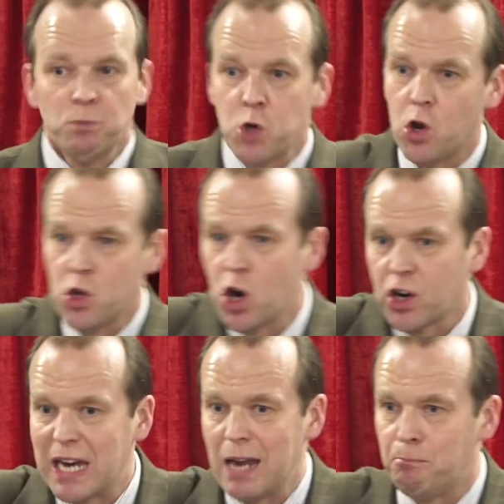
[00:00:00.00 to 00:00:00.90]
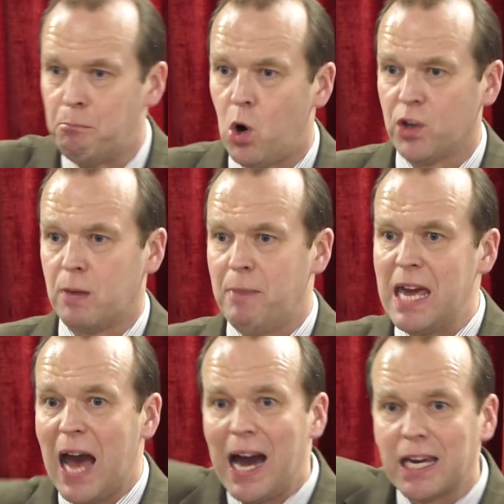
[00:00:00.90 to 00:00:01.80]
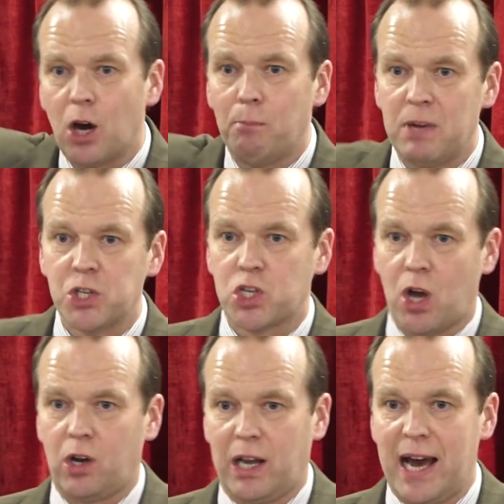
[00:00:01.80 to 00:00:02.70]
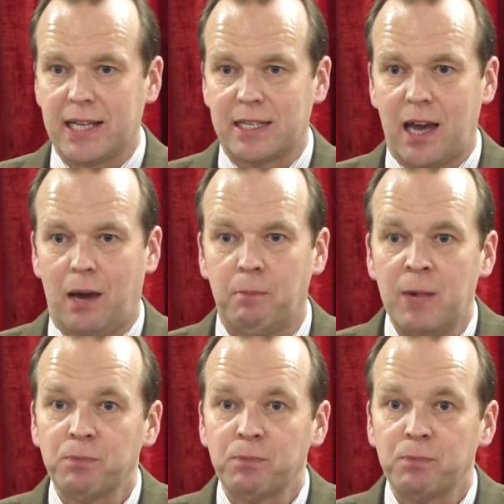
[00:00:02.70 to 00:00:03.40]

You, are getting more than me. I got missed out last time.